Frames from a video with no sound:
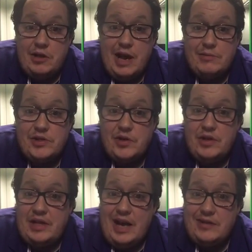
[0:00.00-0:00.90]
Outside
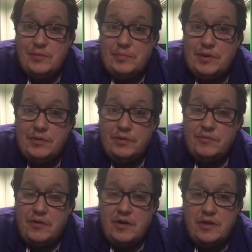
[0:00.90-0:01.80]
the actual
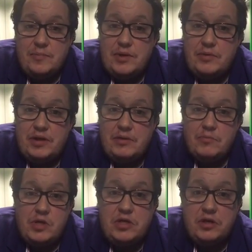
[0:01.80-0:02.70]
front of the building,
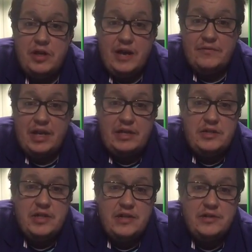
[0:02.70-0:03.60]
we should have the
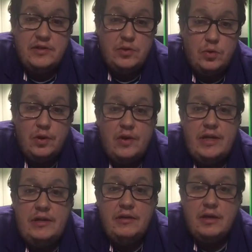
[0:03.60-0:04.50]
HS2
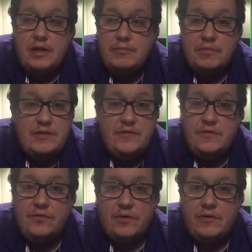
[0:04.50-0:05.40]
line. If you
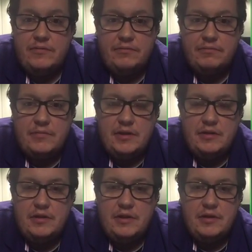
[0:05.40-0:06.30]
follow
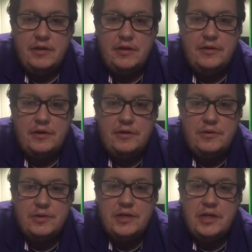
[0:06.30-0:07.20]
the
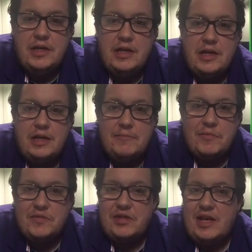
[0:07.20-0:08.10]
news,
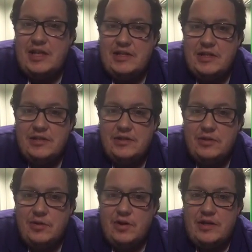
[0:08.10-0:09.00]
obviously the
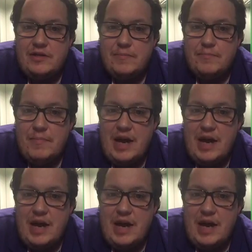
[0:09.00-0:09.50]
HS2 line is a